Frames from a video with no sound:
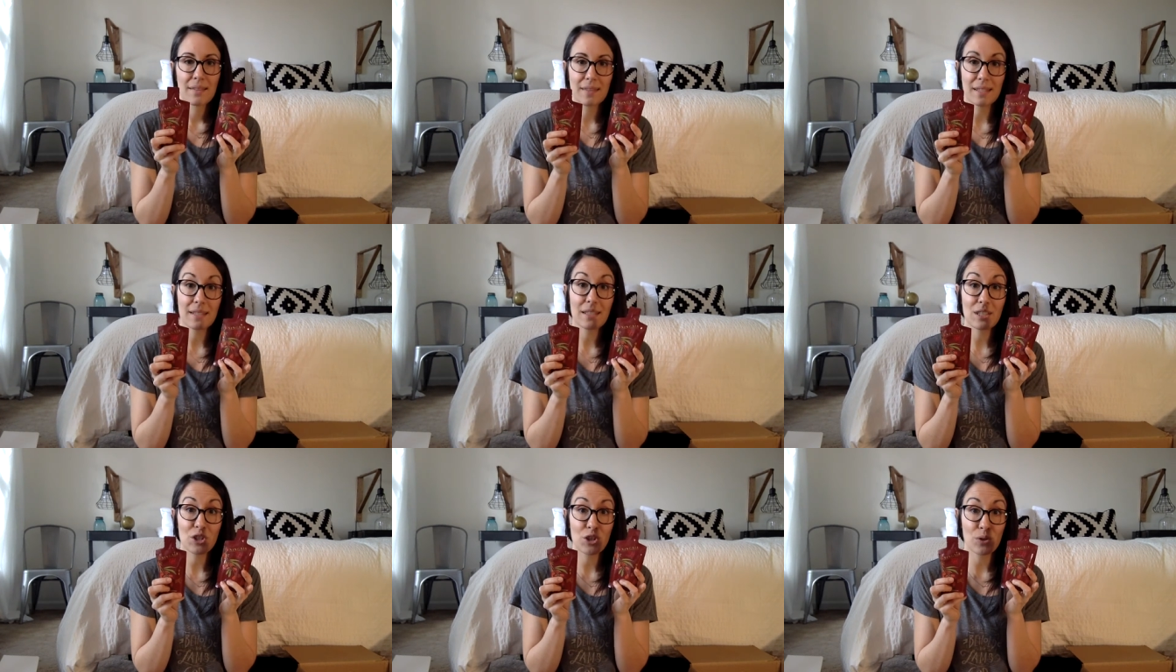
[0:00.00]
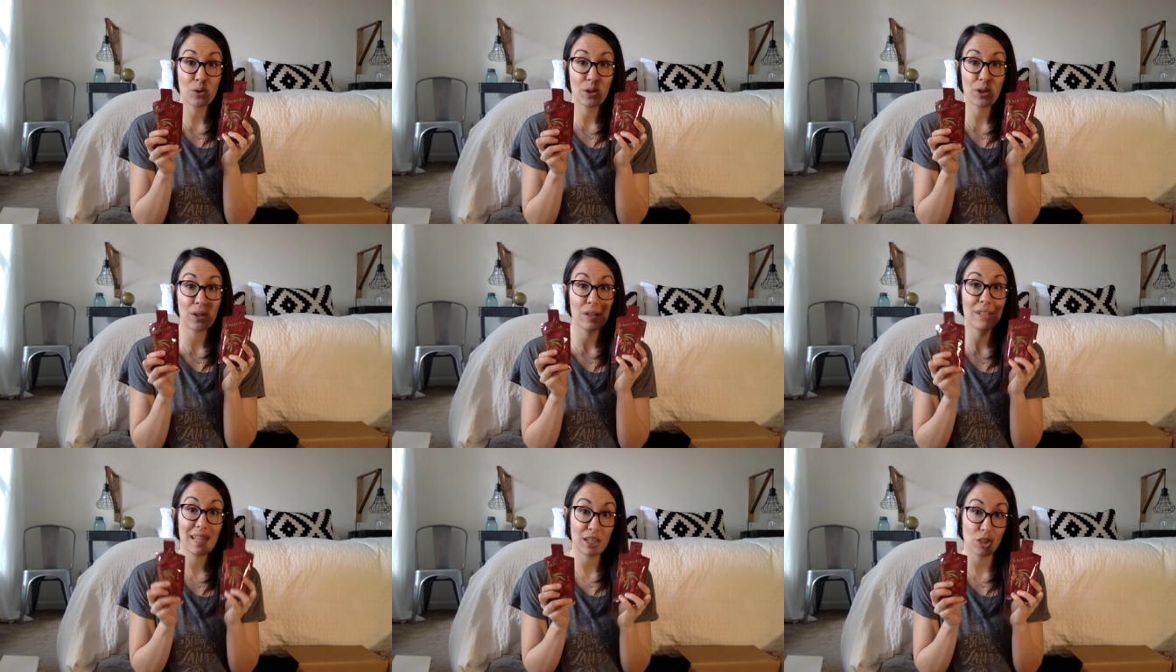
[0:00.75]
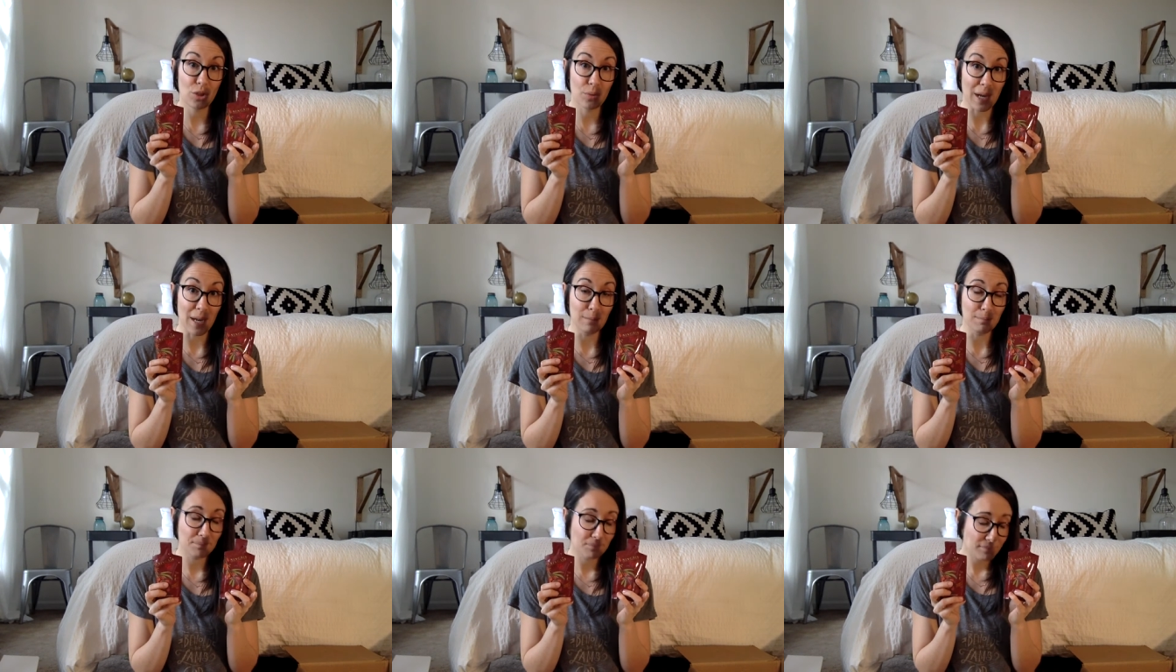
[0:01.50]
this is your ningxia
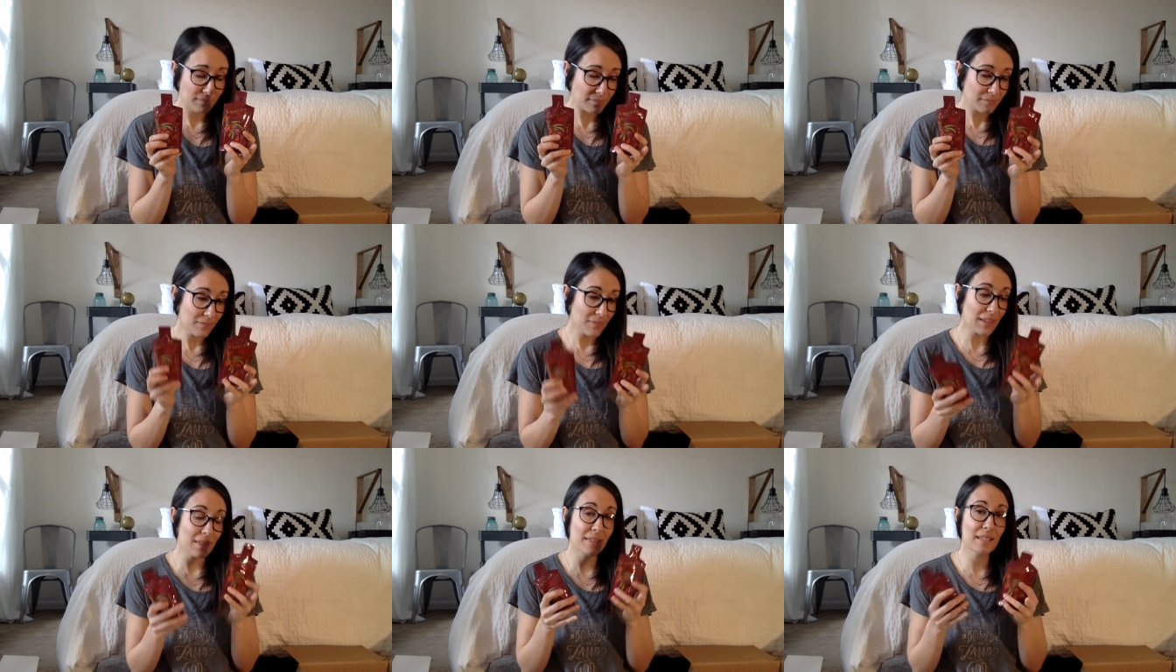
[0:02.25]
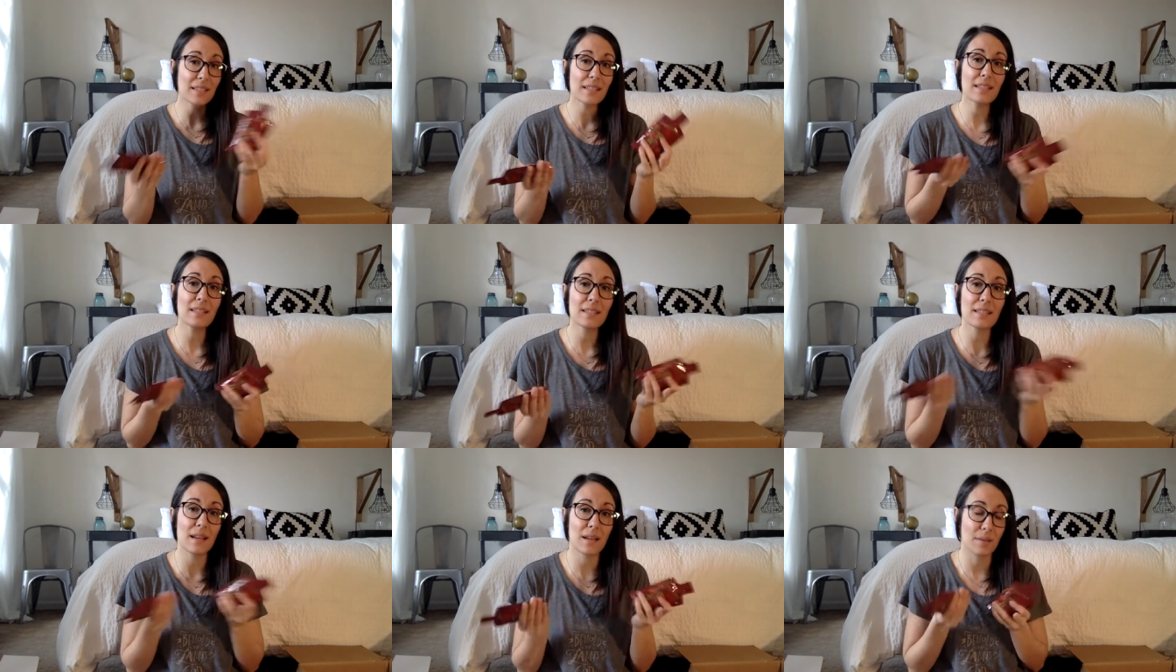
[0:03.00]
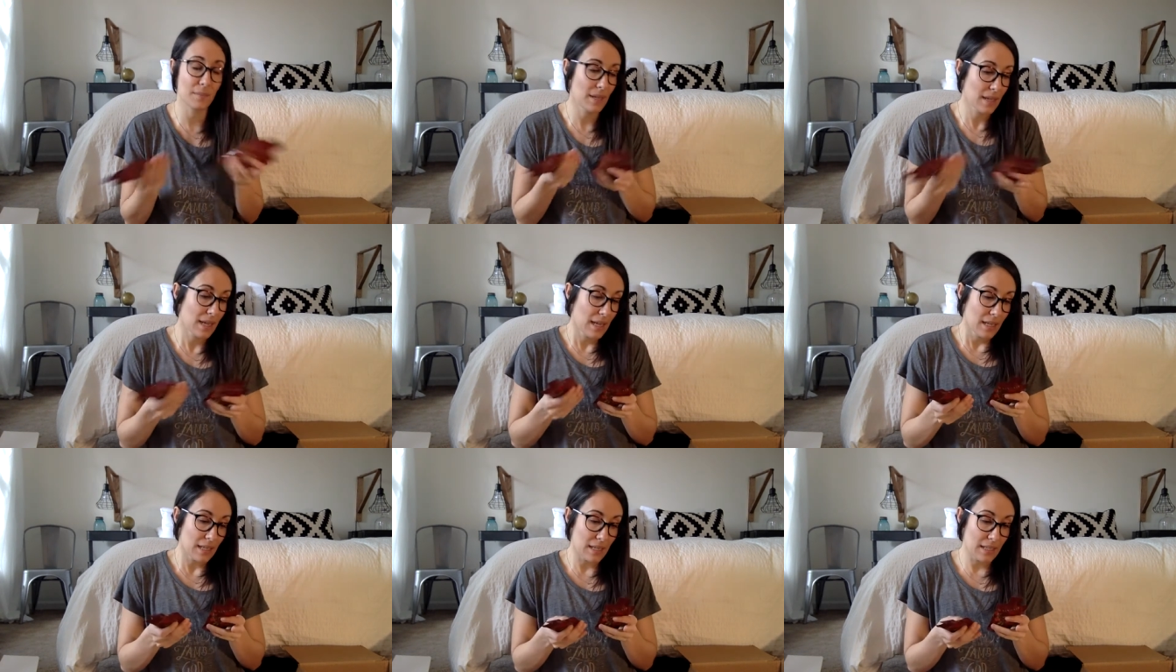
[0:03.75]
red this is um
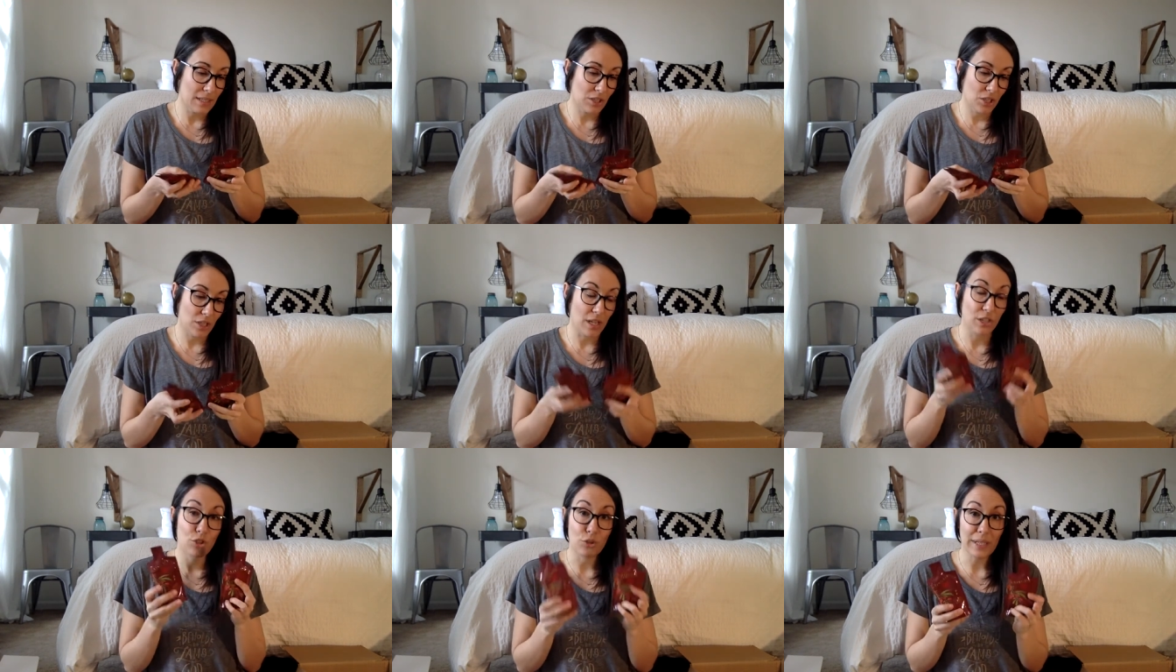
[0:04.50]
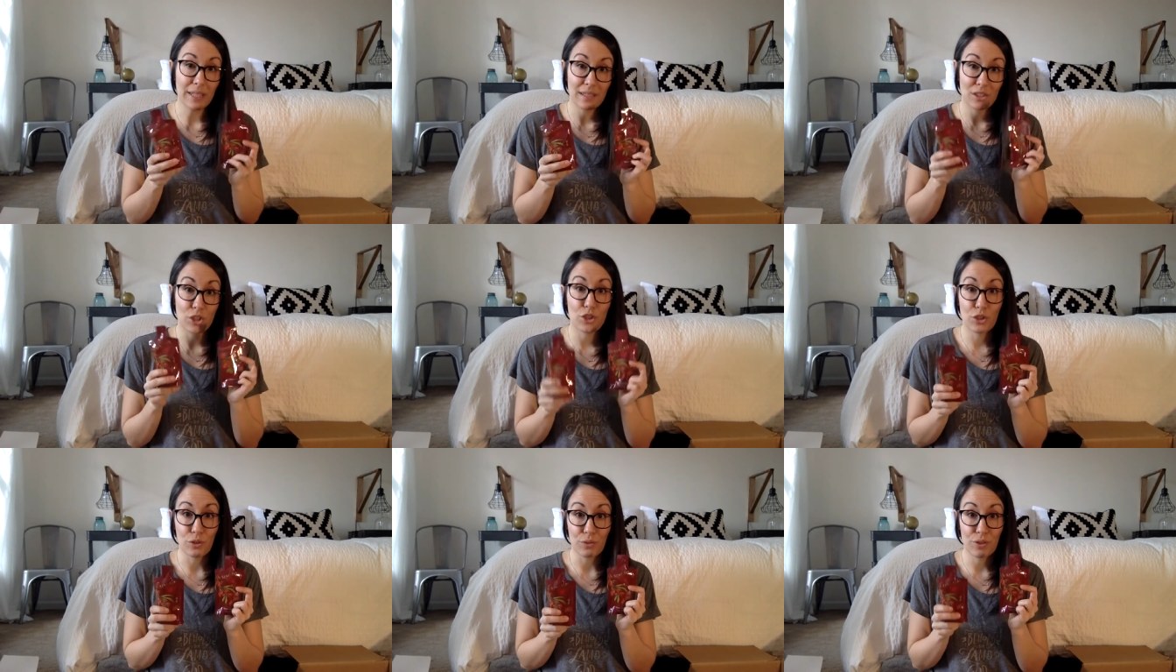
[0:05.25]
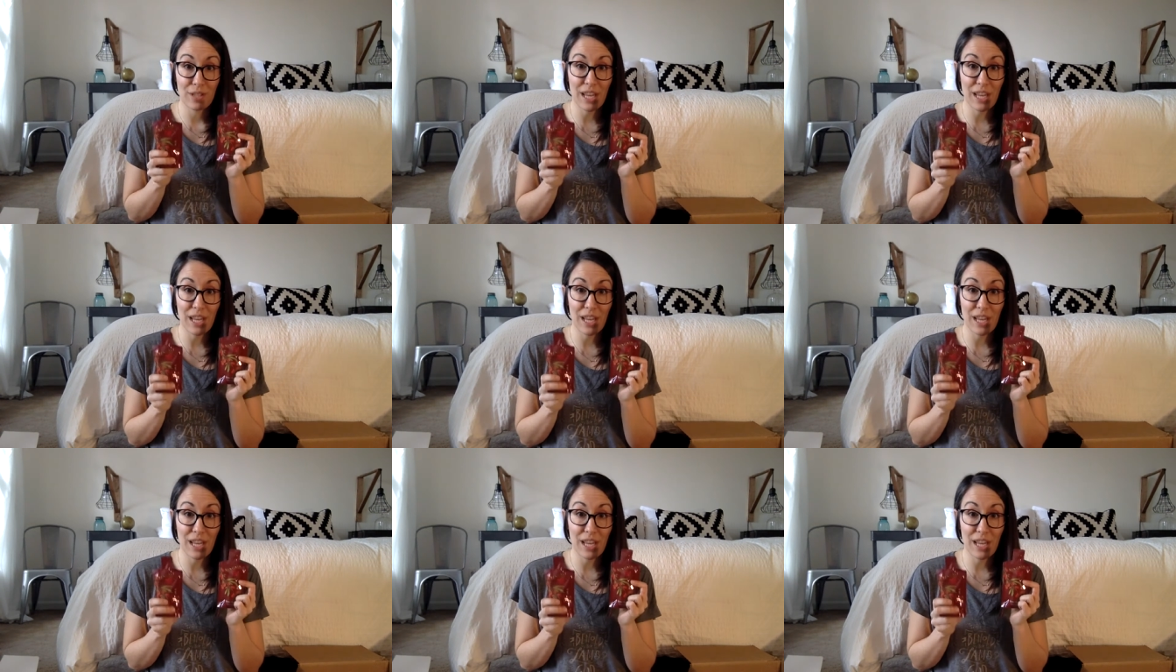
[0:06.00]
it's a drink it's a juice